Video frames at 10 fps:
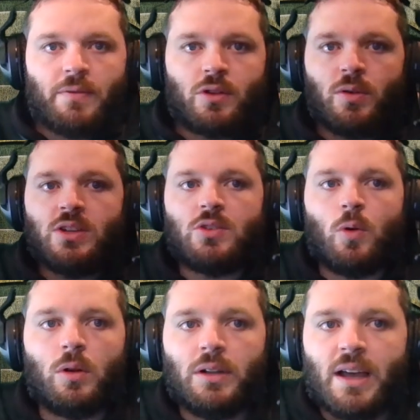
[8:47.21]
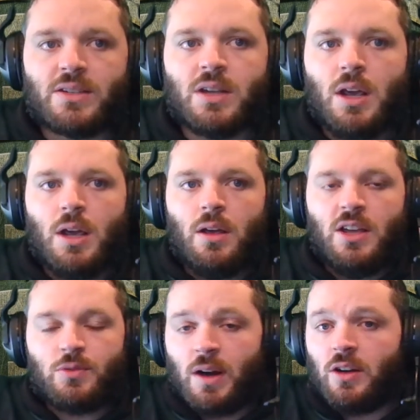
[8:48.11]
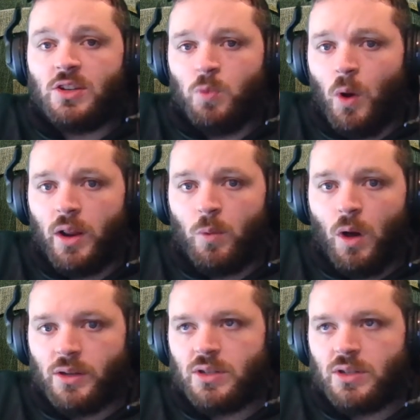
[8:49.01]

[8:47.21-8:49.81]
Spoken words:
degrees or less, his record is 1-1.